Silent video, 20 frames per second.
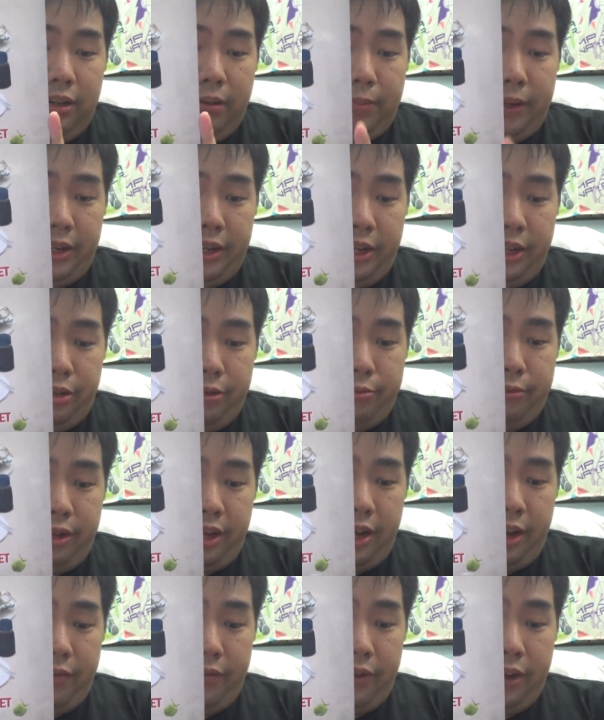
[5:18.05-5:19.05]
but they do
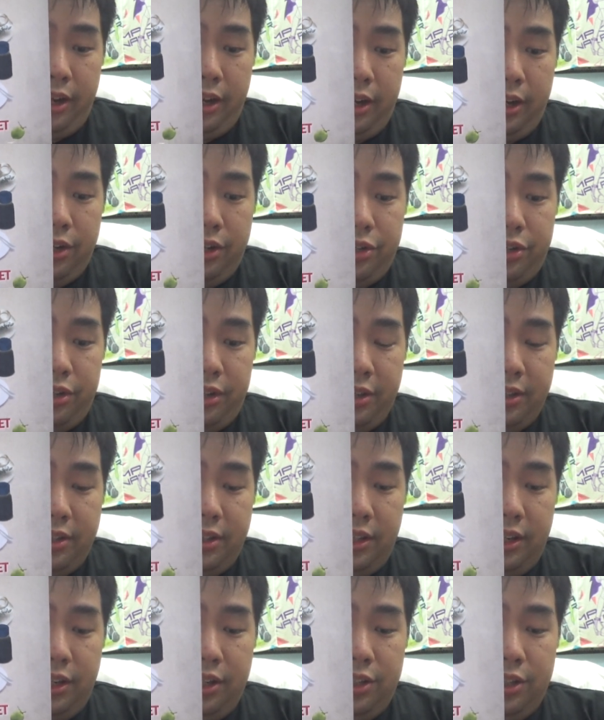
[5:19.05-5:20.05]
have English
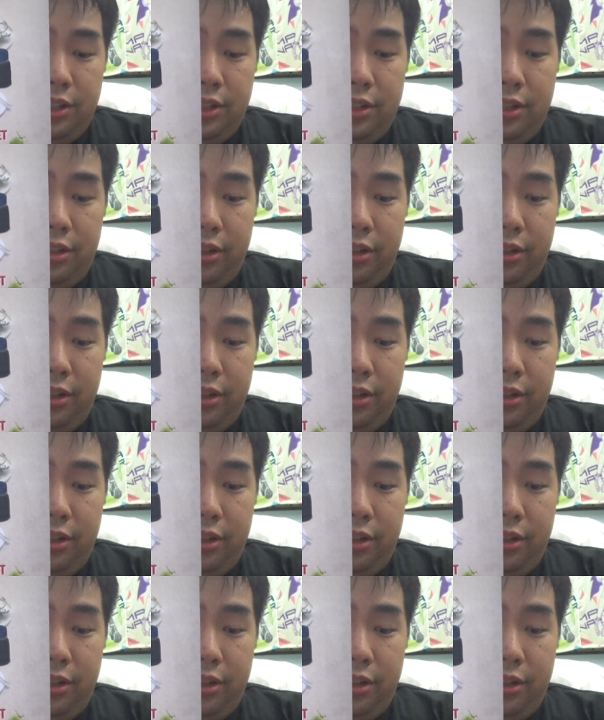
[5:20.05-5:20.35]
translations